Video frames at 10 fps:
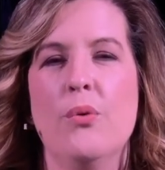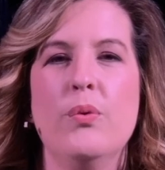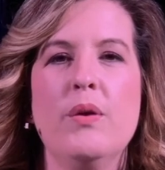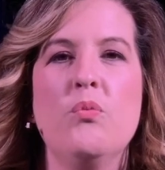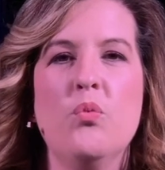
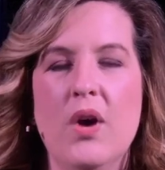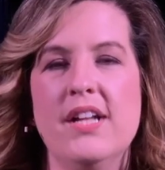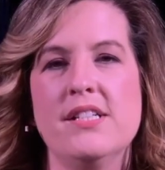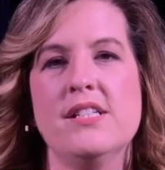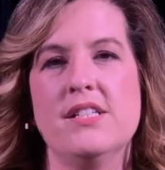We
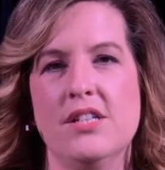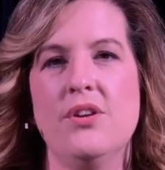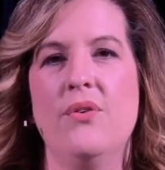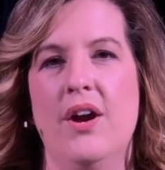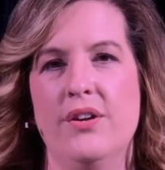want to
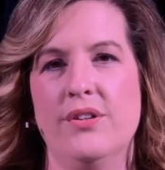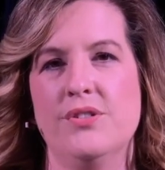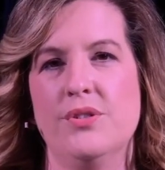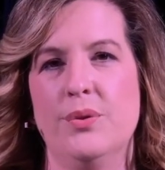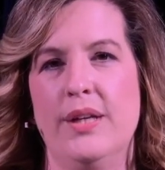know how you're
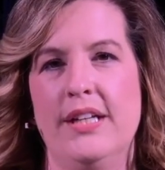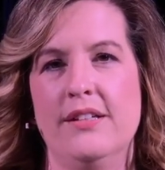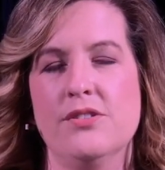doing.